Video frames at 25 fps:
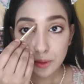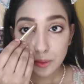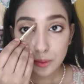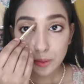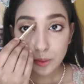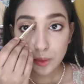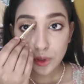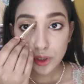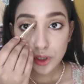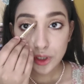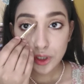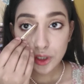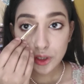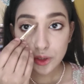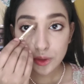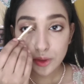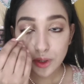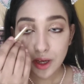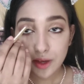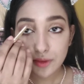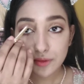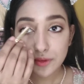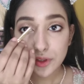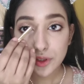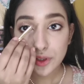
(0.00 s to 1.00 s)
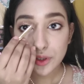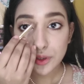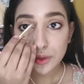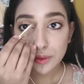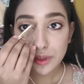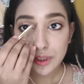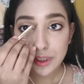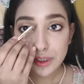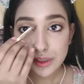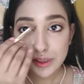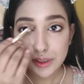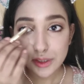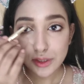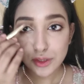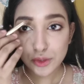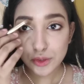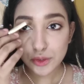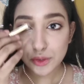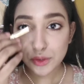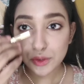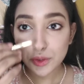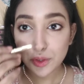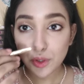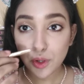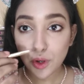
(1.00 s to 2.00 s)
what you have to do is to
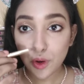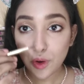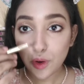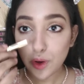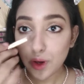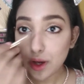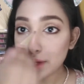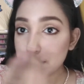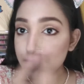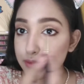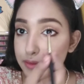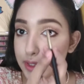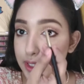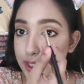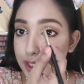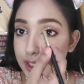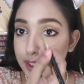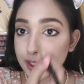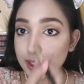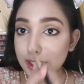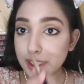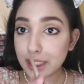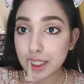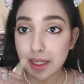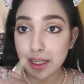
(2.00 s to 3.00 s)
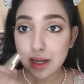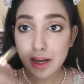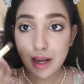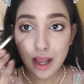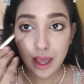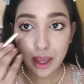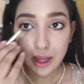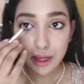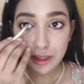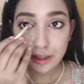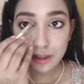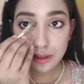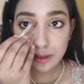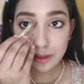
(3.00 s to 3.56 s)
draw a very thin line.